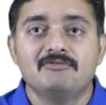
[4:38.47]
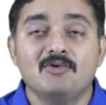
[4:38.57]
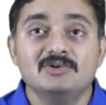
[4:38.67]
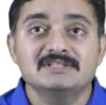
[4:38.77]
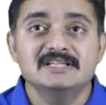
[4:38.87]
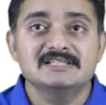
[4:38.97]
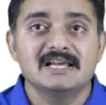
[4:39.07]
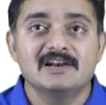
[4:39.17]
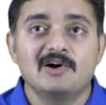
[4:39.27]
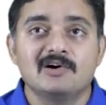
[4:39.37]
Force is
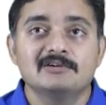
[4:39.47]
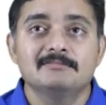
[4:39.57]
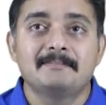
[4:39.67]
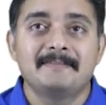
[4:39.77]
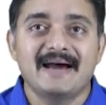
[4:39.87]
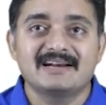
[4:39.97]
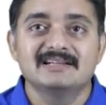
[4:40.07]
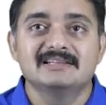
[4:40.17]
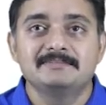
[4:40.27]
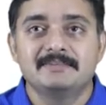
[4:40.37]
along
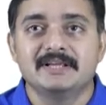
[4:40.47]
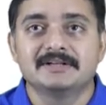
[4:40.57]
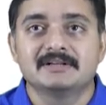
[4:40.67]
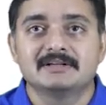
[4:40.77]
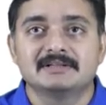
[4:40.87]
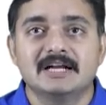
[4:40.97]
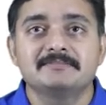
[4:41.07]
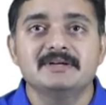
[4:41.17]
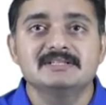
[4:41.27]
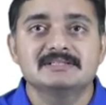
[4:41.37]
parallel the plane. That
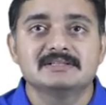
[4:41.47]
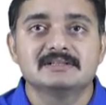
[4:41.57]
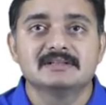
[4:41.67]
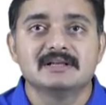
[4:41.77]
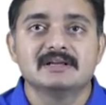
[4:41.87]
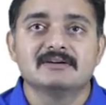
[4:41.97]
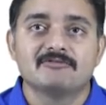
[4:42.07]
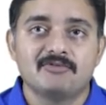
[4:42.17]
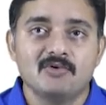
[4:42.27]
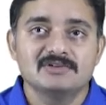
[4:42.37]
means
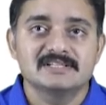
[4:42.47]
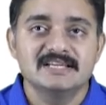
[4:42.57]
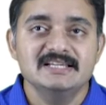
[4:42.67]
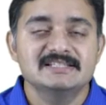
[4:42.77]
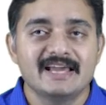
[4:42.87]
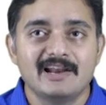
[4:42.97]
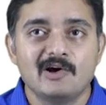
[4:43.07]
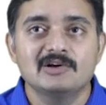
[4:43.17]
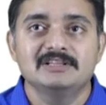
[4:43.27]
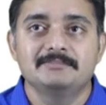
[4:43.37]
force is
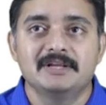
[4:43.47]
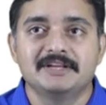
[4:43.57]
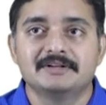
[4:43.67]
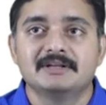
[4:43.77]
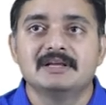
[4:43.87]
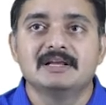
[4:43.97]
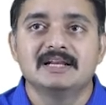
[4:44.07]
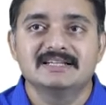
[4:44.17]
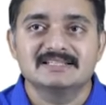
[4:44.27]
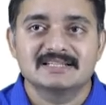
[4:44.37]
along the plane.
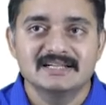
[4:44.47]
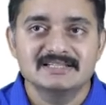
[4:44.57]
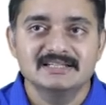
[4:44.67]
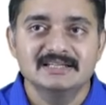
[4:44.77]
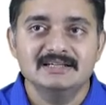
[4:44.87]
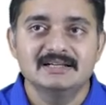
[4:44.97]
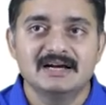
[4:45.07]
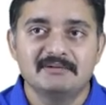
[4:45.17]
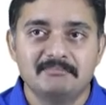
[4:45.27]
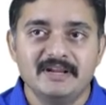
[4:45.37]
Let us consider
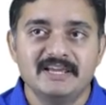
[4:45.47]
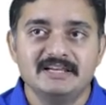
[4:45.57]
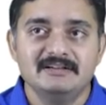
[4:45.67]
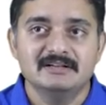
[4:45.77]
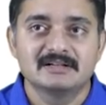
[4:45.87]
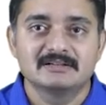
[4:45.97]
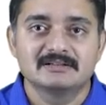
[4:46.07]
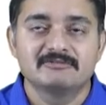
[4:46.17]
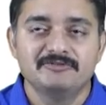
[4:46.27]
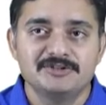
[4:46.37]
a plane
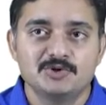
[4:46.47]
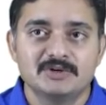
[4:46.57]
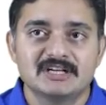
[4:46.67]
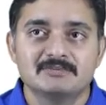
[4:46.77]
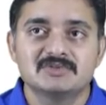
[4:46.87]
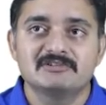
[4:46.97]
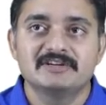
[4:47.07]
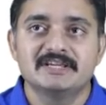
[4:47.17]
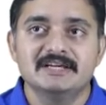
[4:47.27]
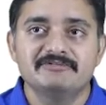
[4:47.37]
which you can observe
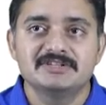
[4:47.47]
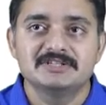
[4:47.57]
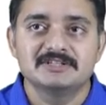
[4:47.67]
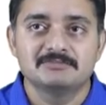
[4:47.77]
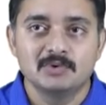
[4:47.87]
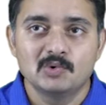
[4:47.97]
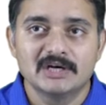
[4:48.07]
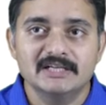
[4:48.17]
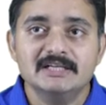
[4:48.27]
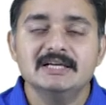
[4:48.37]
here which is in blue
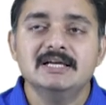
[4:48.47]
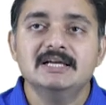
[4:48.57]
color